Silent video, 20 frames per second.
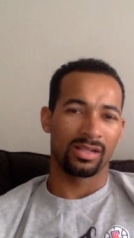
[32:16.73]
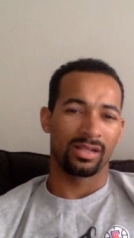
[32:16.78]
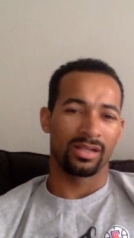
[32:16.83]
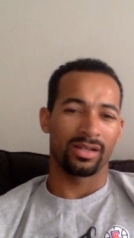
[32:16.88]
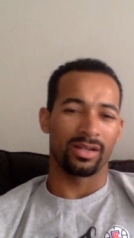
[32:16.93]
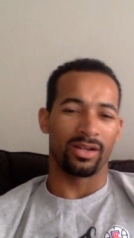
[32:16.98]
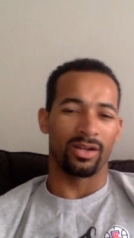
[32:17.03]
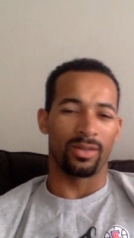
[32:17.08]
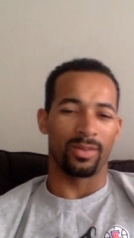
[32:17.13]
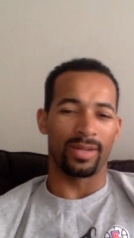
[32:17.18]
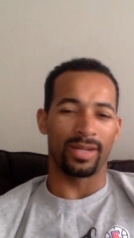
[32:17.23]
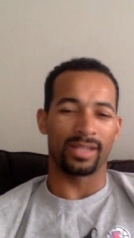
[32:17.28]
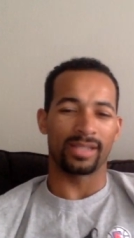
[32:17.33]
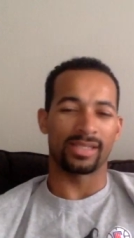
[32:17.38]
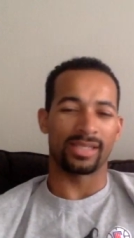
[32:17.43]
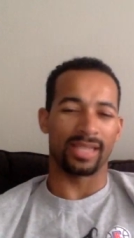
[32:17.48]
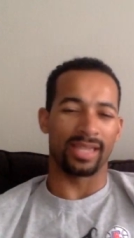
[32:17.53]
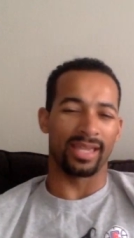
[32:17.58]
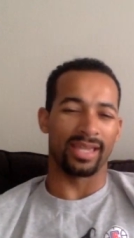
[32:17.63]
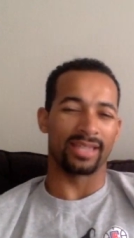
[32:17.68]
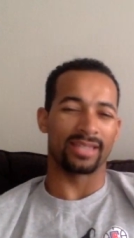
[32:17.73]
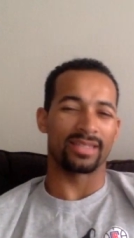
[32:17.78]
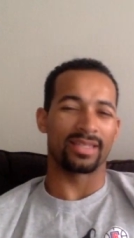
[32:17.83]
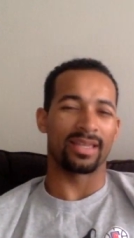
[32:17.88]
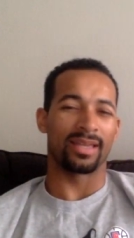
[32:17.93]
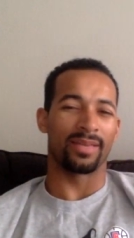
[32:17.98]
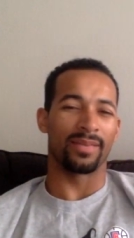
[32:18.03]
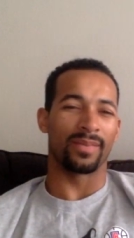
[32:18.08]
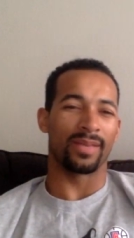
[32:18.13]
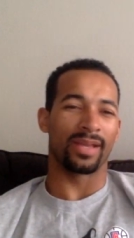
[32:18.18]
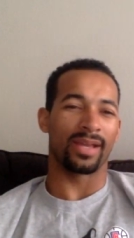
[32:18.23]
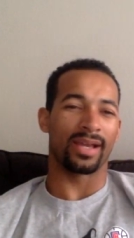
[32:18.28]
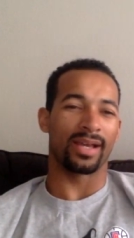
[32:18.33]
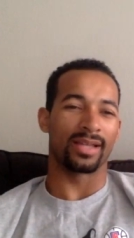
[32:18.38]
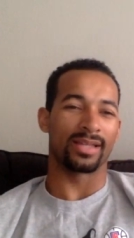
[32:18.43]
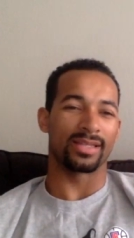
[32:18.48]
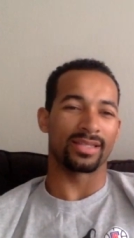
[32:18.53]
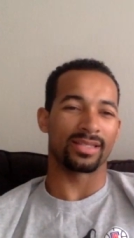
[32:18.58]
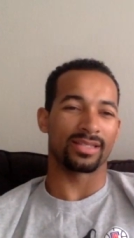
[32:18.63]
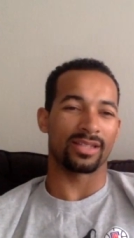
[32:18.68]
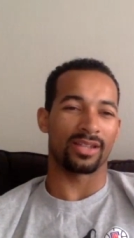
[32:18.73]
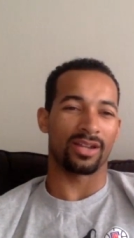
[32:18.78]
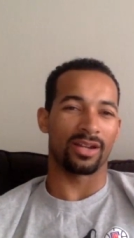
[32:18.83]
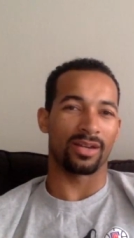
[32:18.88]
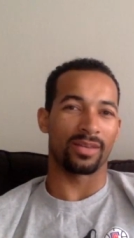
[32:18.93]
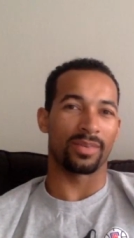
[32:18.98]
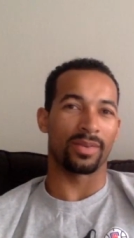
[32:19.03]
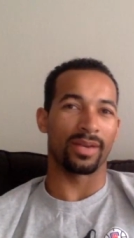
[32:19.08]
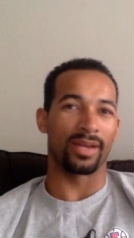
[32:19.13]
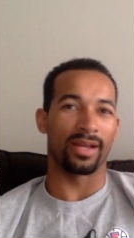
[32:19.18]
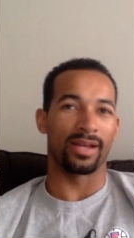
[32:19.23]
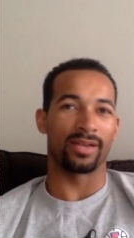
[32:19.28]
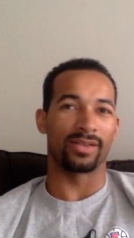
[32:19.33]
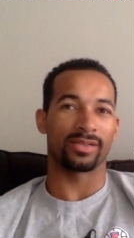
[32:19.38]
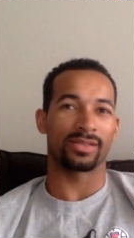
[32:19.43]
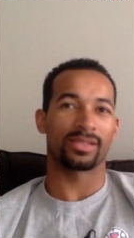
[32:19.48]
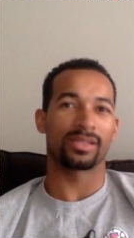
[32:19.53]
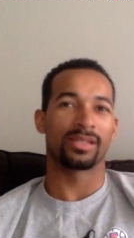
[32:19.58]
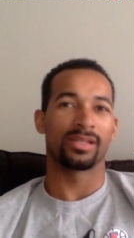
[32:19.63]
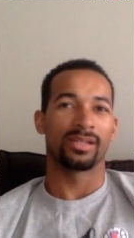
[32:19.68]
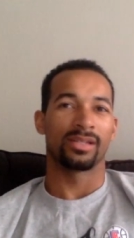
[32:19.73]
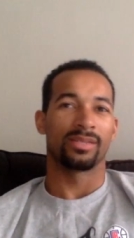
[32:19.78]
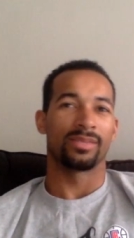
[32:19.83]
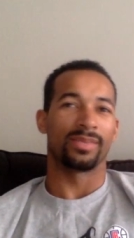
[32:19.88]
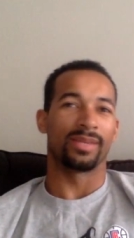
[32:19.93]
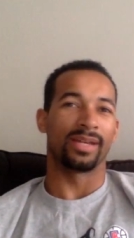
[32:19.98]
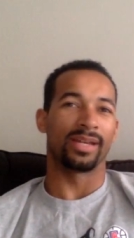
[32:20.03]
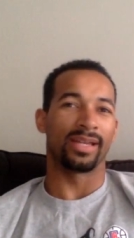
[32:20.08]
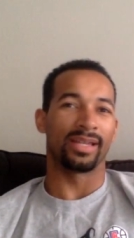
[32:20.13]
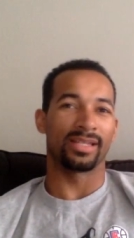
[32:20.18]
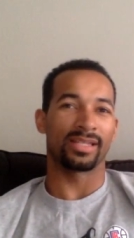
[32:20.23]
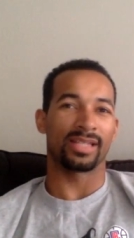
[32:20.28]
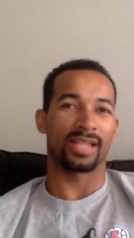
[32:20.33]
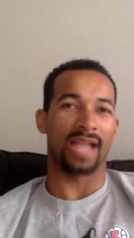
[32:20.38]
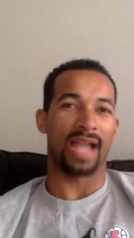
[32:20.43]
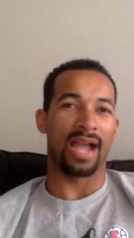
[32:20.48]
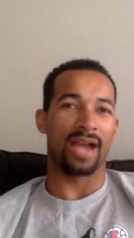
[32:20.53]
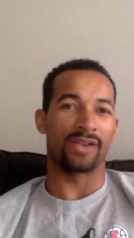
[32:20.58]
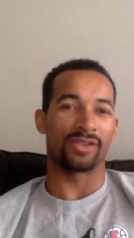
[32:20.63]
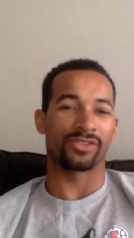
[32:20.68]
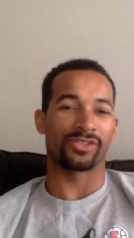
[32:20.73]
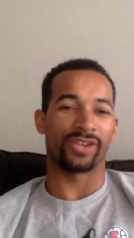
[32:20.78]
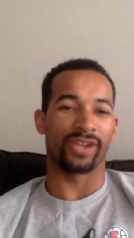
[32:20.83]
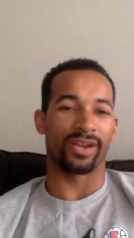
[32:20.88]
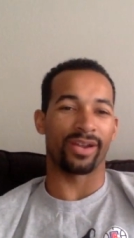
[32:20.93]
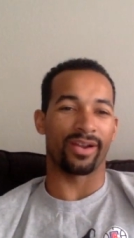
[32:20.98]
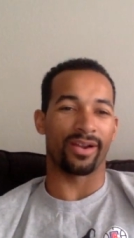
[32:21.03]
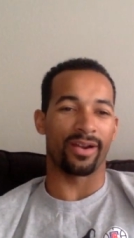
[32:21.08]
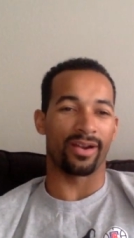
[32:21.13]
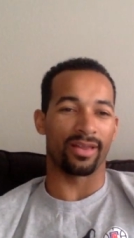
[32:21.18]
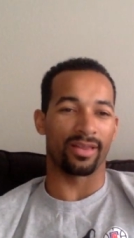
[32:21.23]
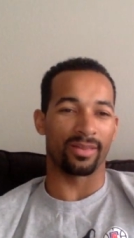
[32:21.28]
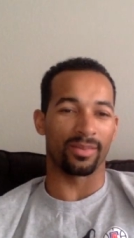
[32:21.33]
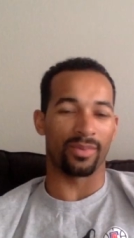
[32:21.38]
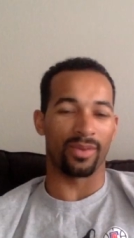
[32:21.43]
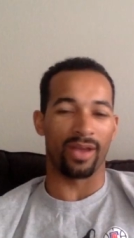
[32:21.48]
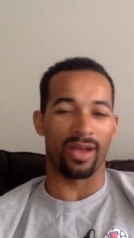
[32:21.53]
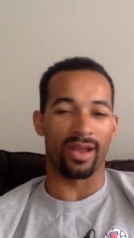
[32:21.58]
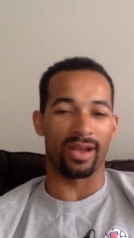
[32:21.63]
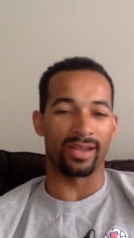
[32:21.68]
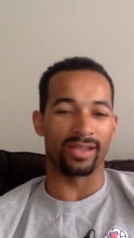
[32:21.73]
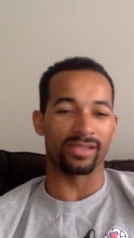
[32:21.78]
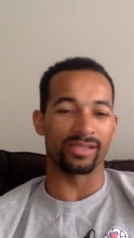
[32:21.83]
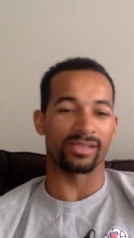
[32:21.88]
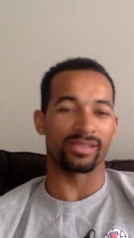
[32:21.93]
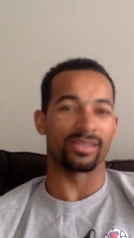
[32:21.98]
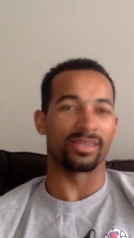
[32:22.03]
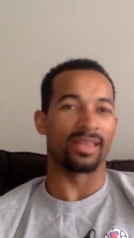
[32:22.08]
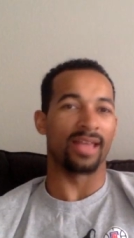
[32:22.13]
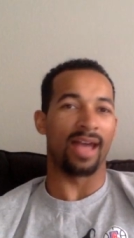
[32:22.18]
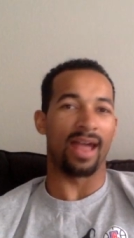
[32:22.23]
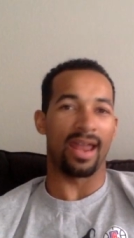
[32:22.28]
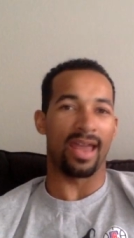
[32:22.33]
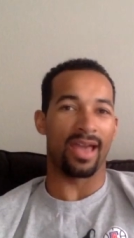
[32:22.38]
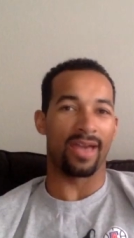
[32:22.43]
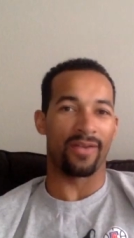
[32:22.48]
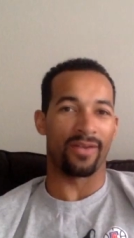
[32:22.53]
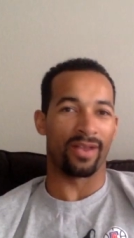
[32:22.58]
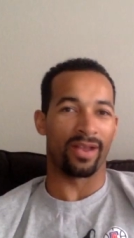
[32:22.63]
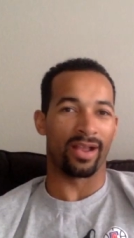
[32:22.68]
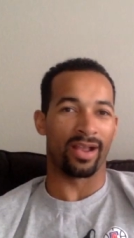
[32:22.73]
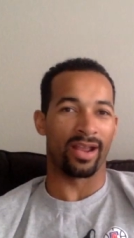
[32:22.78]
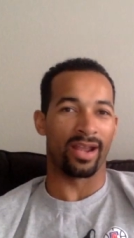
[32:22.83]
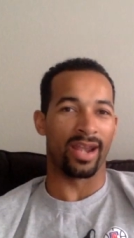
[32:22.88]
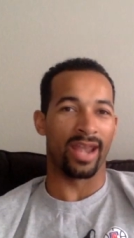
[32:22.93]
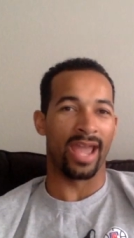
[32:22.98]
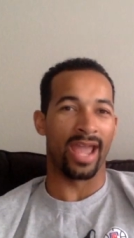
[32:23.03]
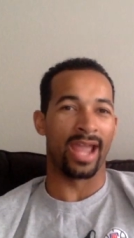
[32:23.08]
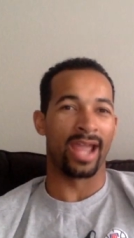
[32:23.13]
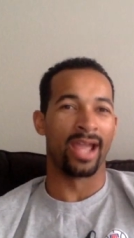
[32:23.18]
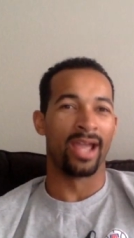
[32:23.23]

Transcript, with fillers: Nobody's saying his name because it's hard to pronounce. But he's the guy who's trying to guard LeBron. He's not having a good day.